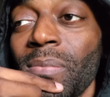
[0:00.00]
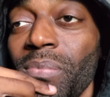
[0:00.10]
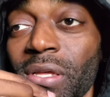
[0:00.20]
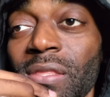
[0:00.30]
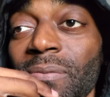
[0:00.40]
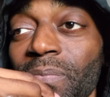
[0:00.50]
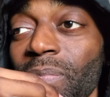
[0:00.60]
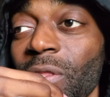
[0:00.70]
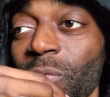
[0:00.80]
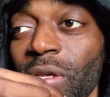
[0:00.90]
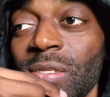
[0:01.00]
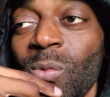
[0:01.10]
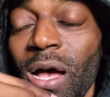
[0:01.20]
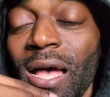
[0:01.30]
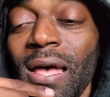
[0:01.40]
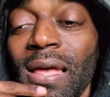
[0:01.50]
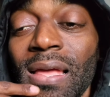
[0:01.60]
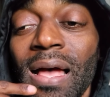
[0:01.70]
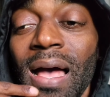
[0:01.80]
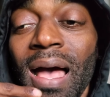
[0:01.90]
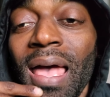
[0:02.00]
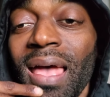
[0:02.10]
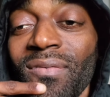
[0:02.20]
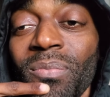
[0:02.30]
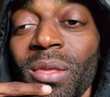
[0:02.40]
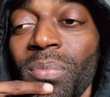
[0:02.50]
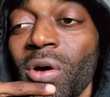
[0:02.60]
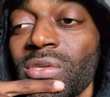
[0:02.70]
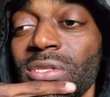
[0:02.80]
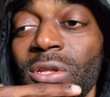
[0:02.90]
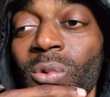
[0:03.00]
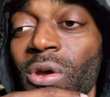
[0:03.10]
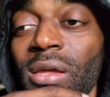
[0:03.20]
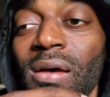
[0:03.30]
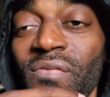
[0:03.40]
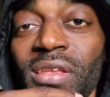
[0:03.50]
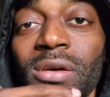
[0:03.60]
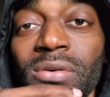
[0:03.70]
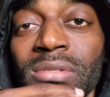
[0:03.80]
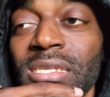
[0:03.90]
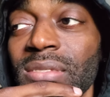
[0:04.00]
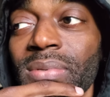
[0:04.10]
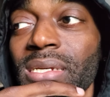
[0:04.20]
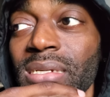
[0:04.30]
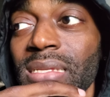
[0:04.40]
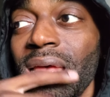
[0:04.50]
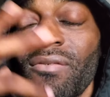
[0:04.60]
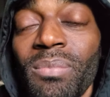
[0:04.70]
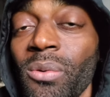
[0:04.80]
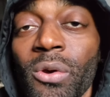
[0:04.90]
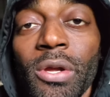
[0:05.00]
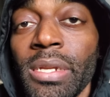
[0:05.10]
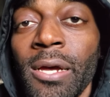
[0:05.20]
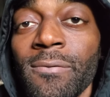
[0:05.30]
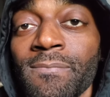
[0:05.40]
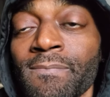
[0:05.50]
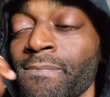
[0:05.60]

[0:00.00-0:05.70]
But the reason why I haven't been posting no workout videos is because I haven't been working out.